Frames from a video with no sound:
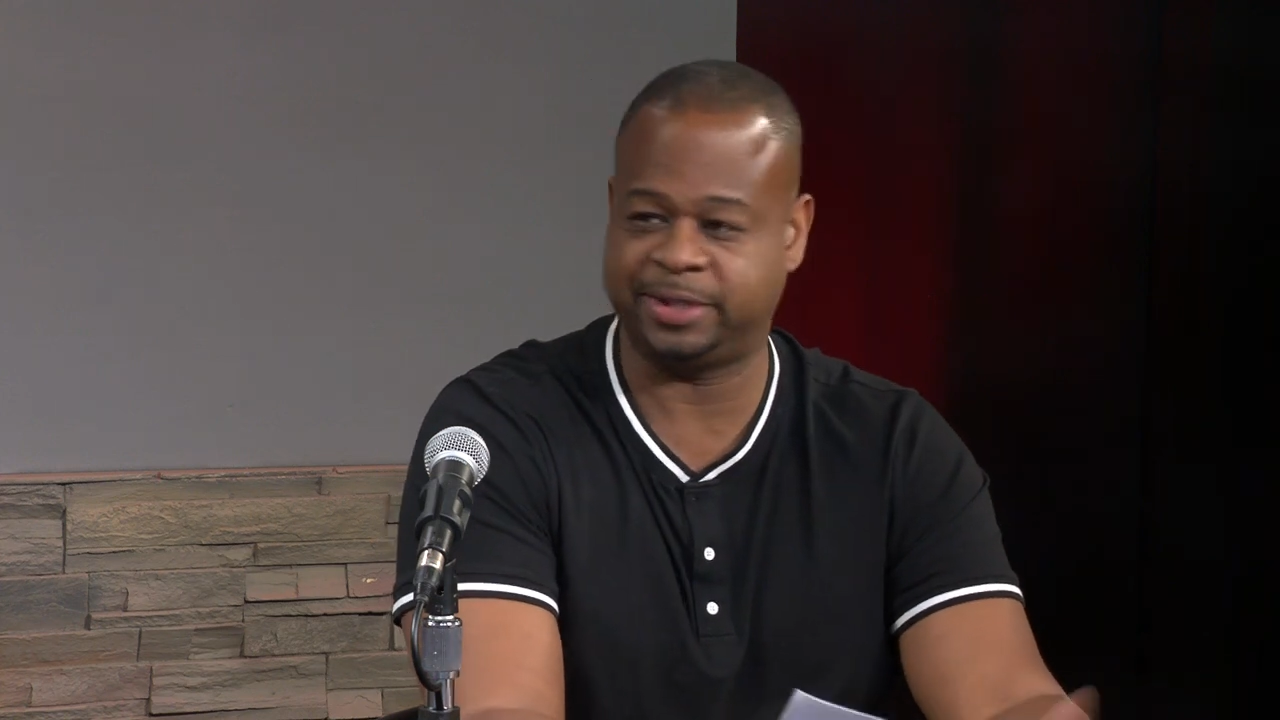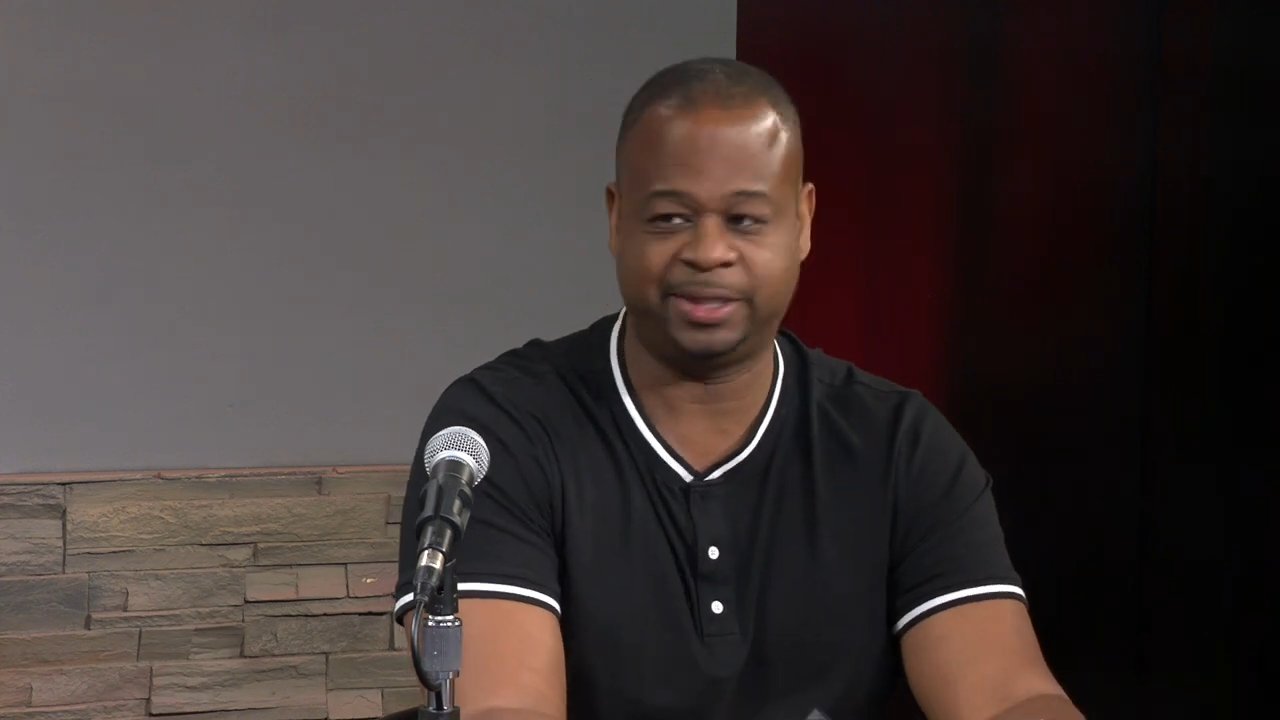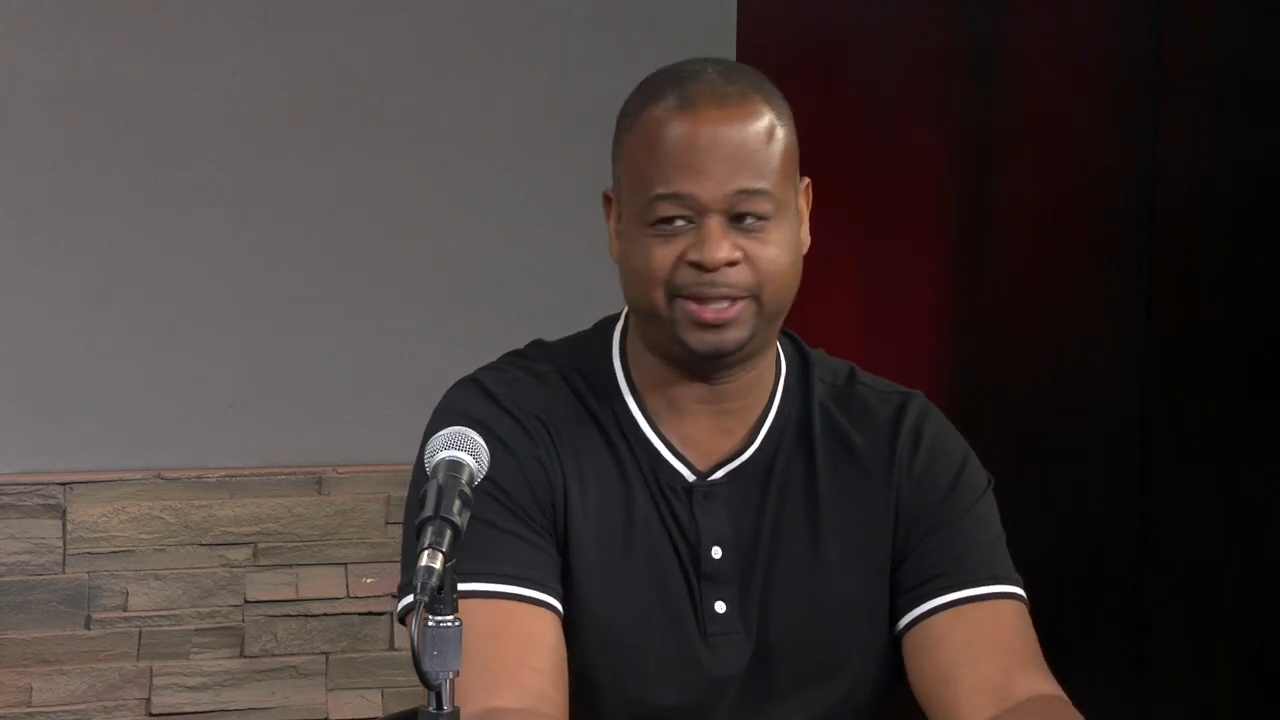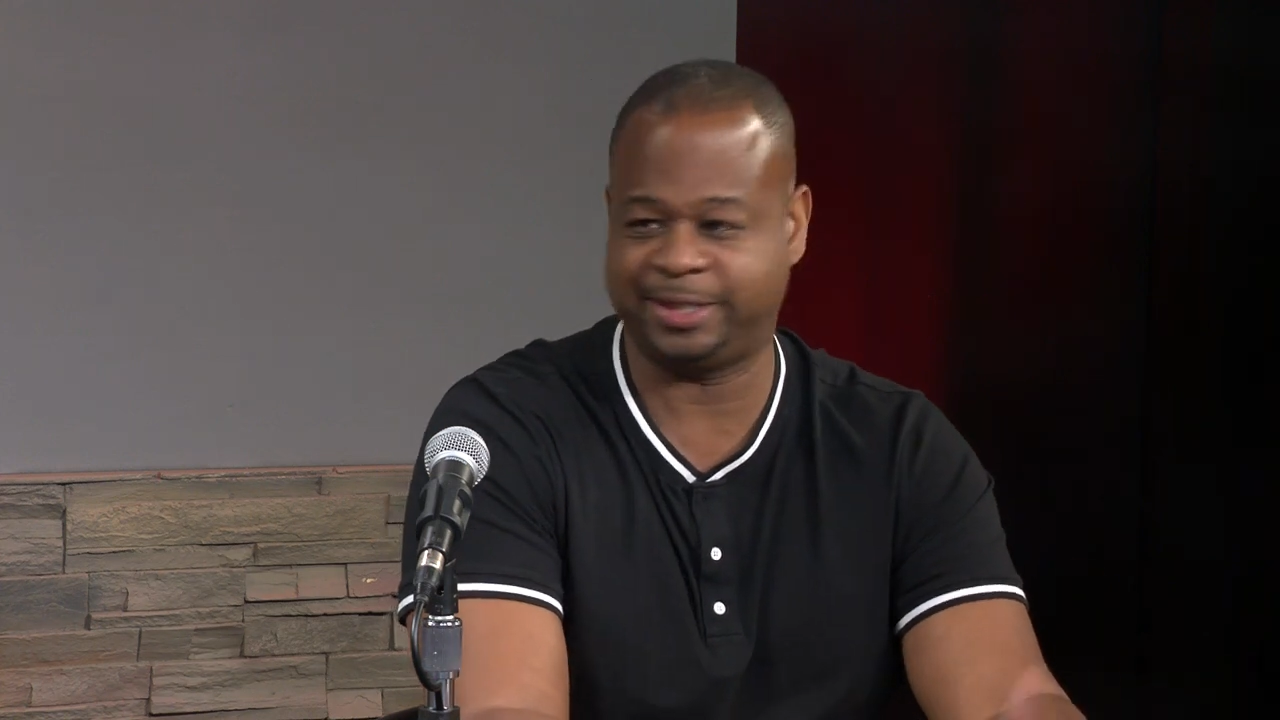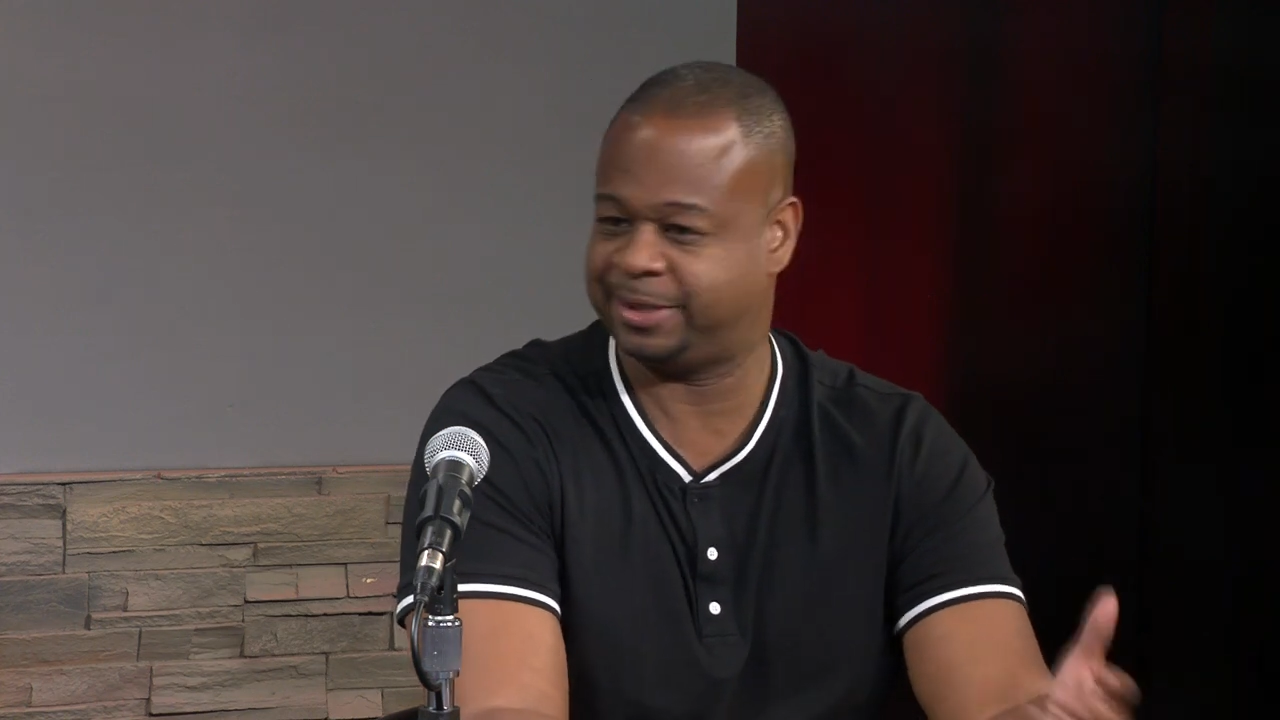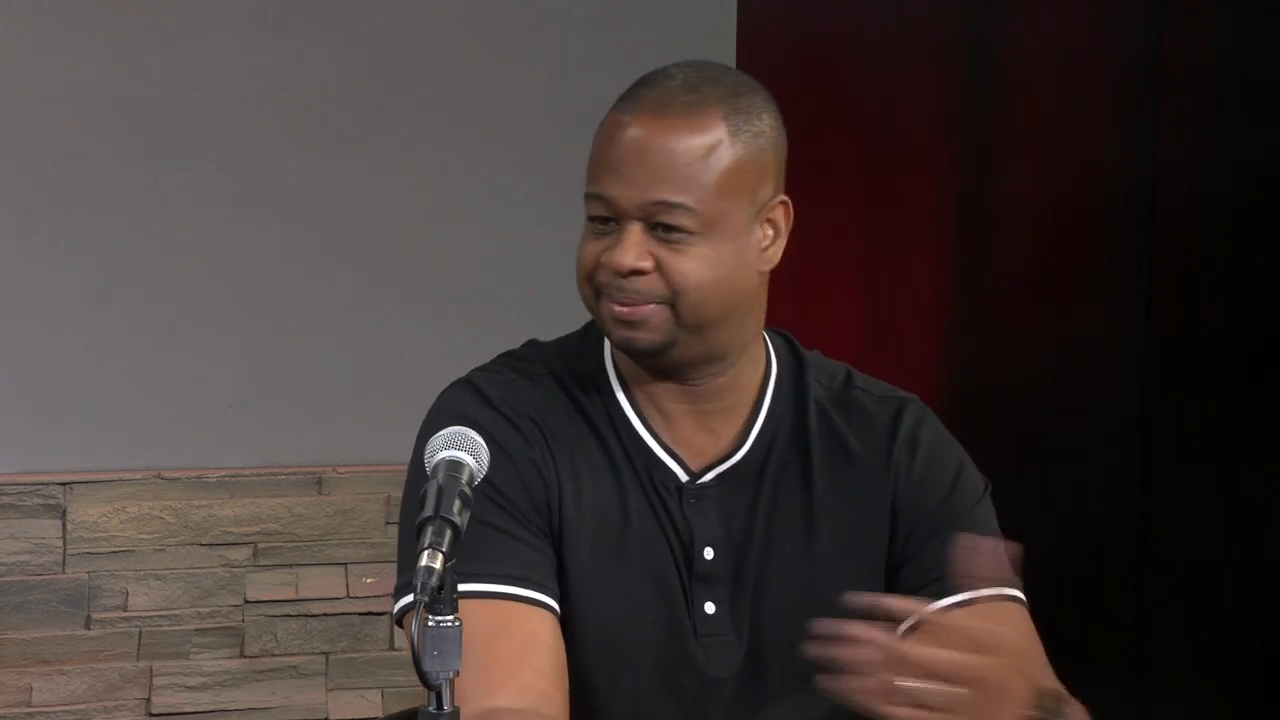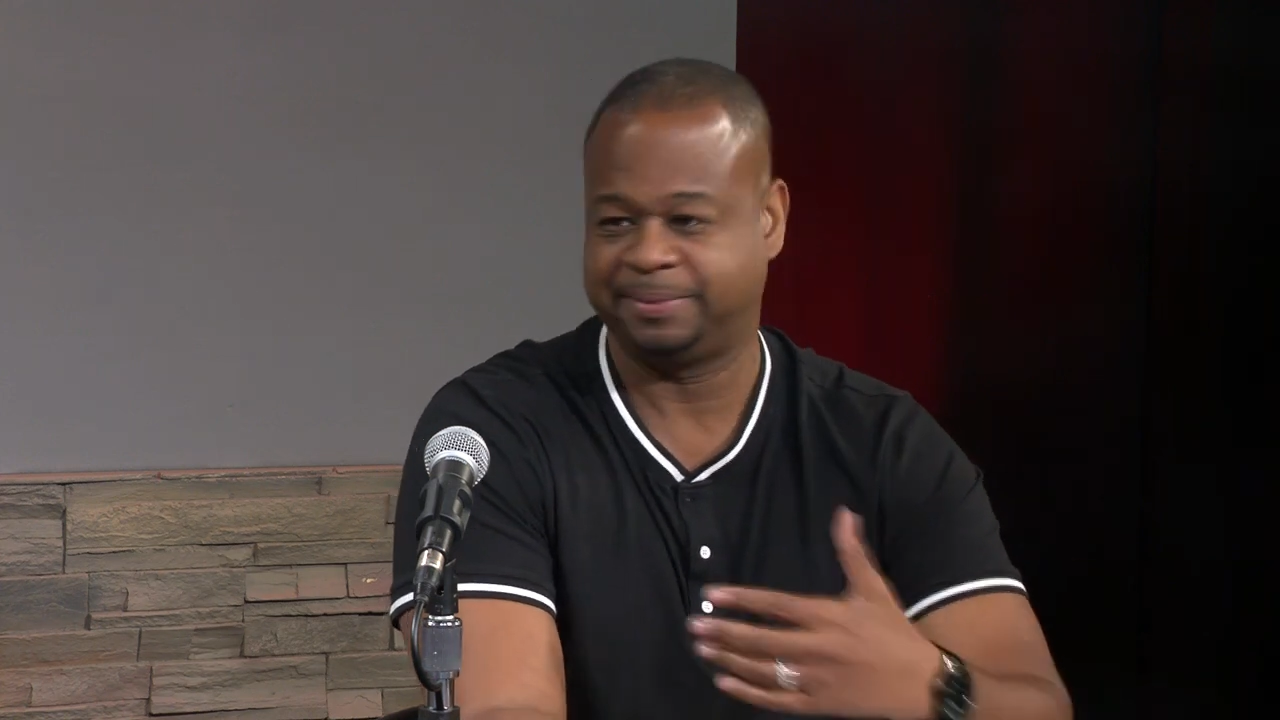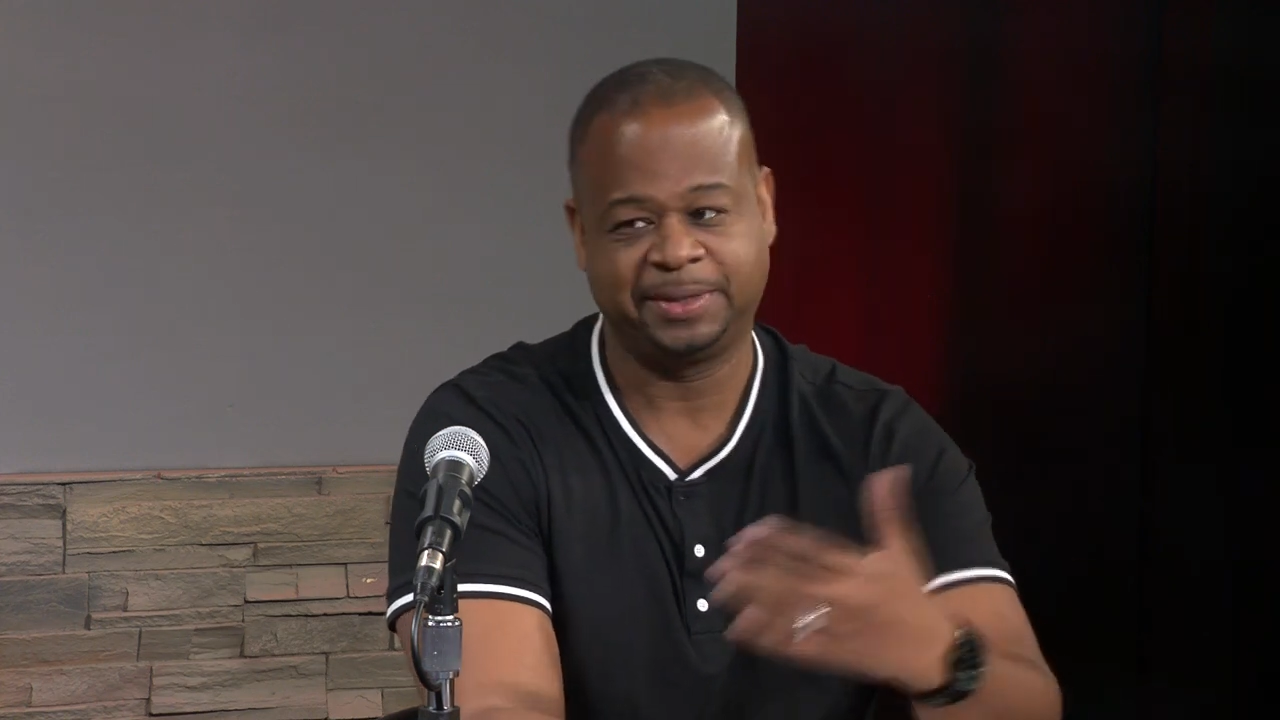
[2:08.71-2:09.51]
said, let's